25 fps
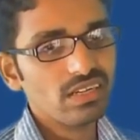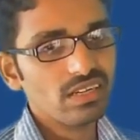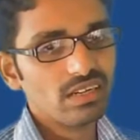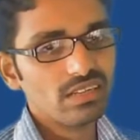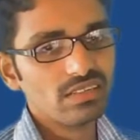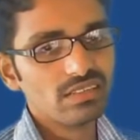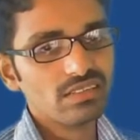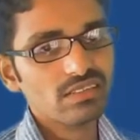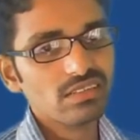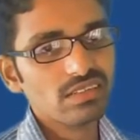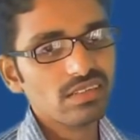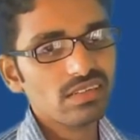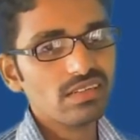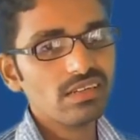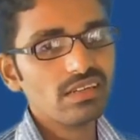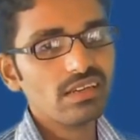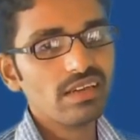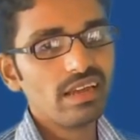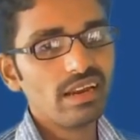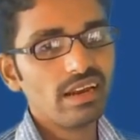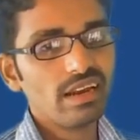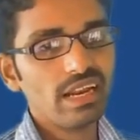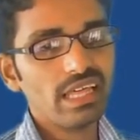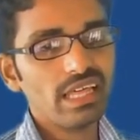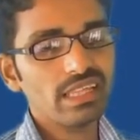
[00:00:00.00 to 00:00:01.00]
3
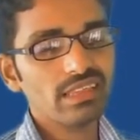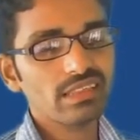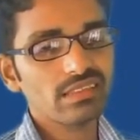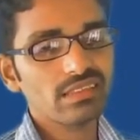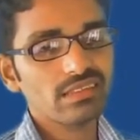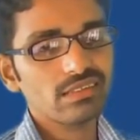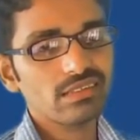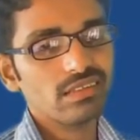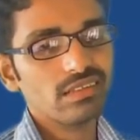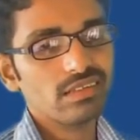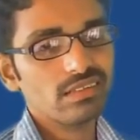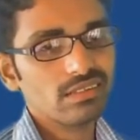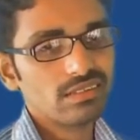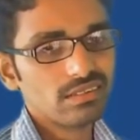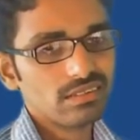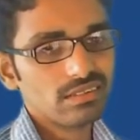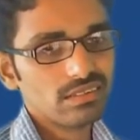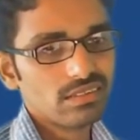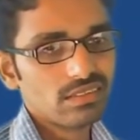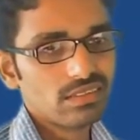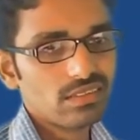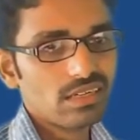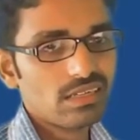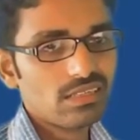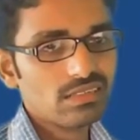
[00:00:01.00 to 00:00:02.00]
length,
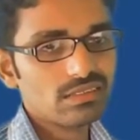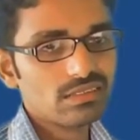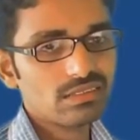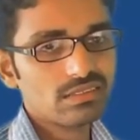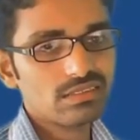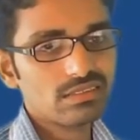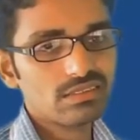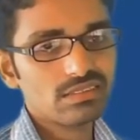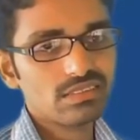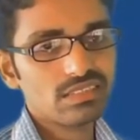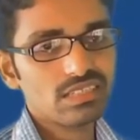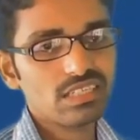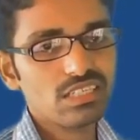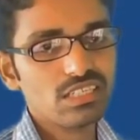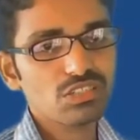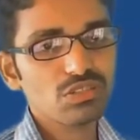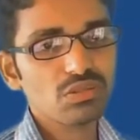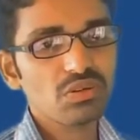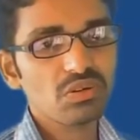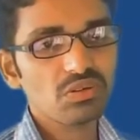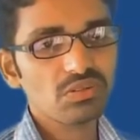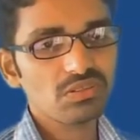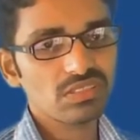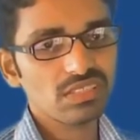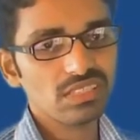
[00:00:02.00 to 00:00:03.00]
that is t is equal
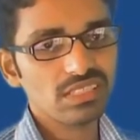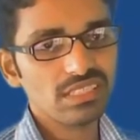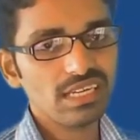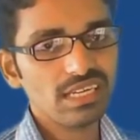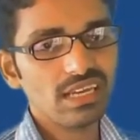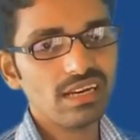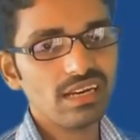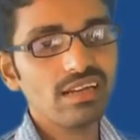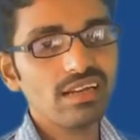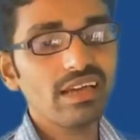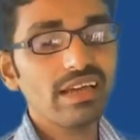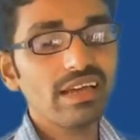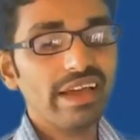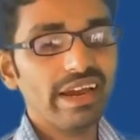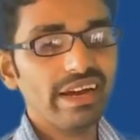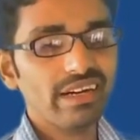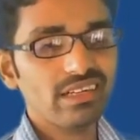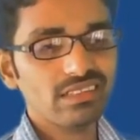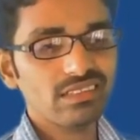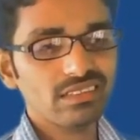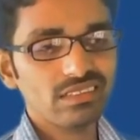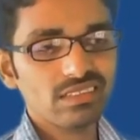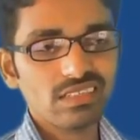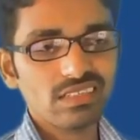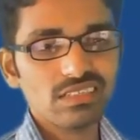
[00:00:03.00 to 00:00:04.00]
to 3L,
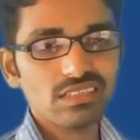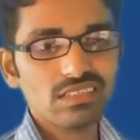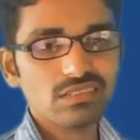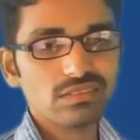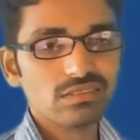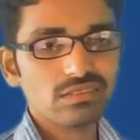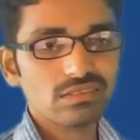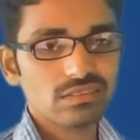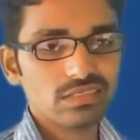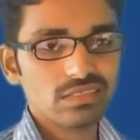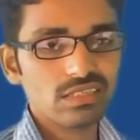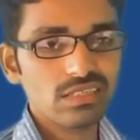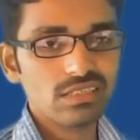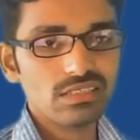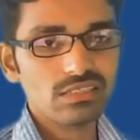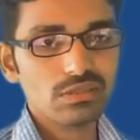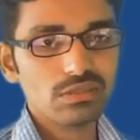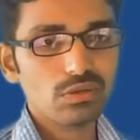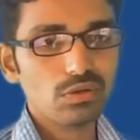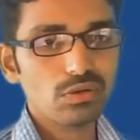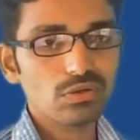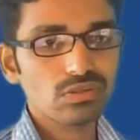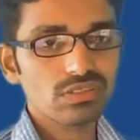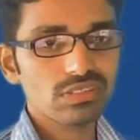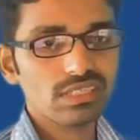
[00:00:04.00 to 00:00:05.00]
at t is
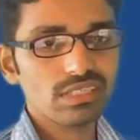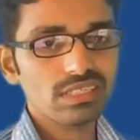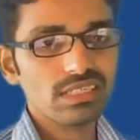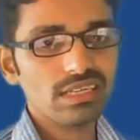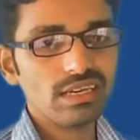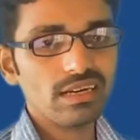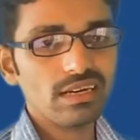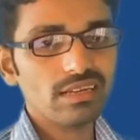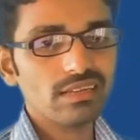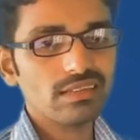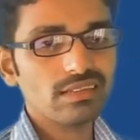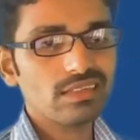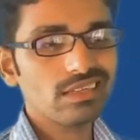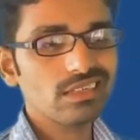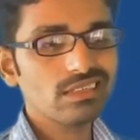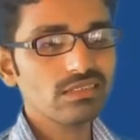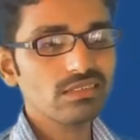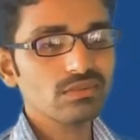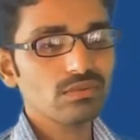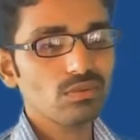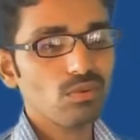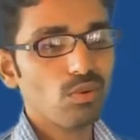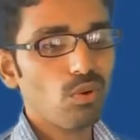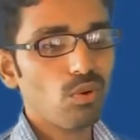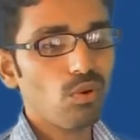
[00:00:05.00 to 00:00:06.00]
equal to 3L, that is
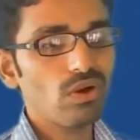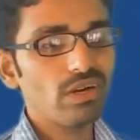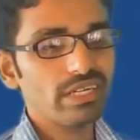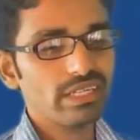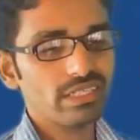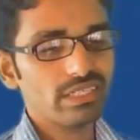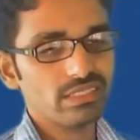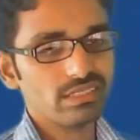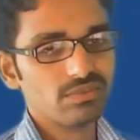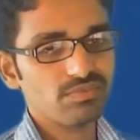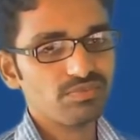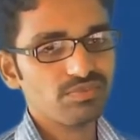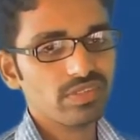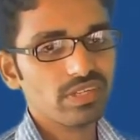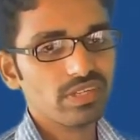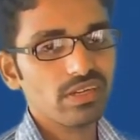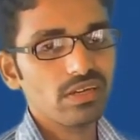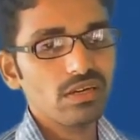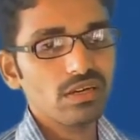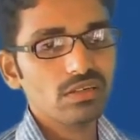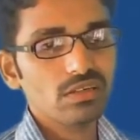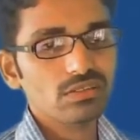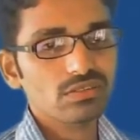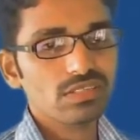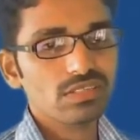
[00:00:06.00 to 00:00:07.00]
voltage.
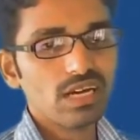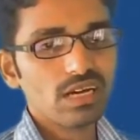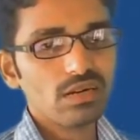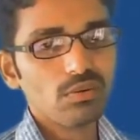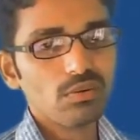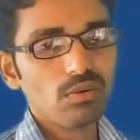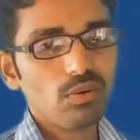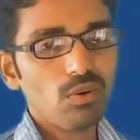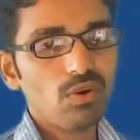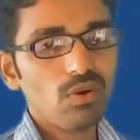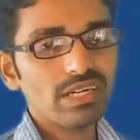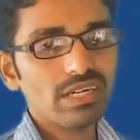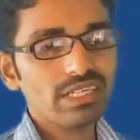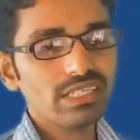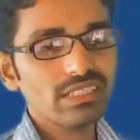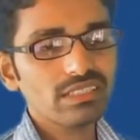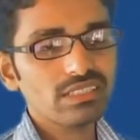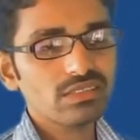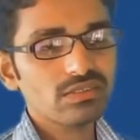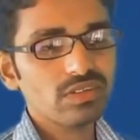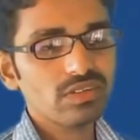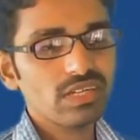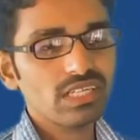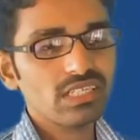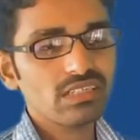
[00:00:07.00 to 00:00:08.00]
So that voltage is
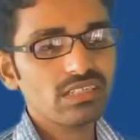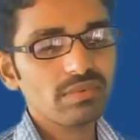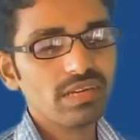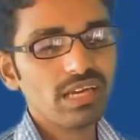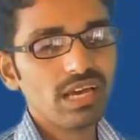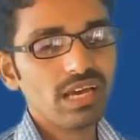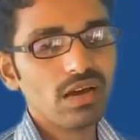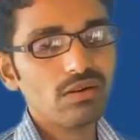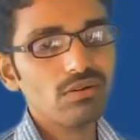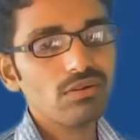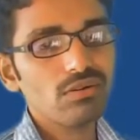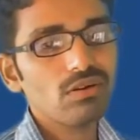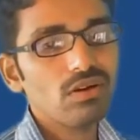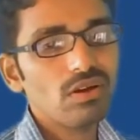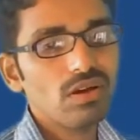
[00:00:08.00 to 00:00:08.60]
going to be have